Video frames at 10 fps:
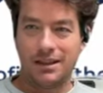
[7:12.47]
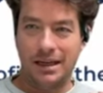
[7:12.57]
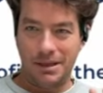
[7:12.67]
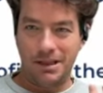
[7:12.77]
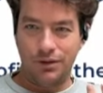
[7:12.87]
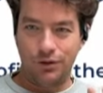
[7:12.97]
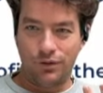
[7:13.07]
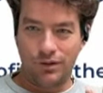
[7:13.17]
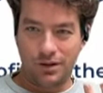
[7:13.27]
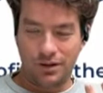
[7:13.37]
I mean,
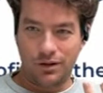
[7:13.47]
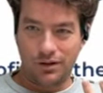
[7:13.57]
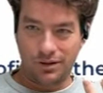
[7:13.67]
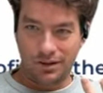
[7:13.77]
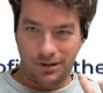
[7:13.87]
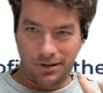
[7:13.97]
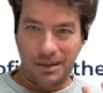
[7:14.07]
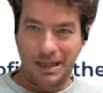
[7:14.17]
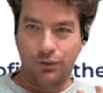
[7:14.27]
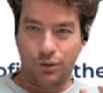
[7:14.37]
the
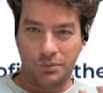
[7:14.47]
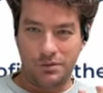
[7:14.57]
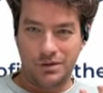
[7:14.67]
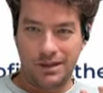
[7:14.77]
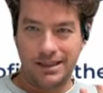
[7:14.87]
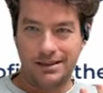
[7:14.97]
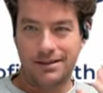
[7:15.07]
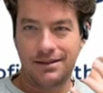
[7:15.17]
platforms, right?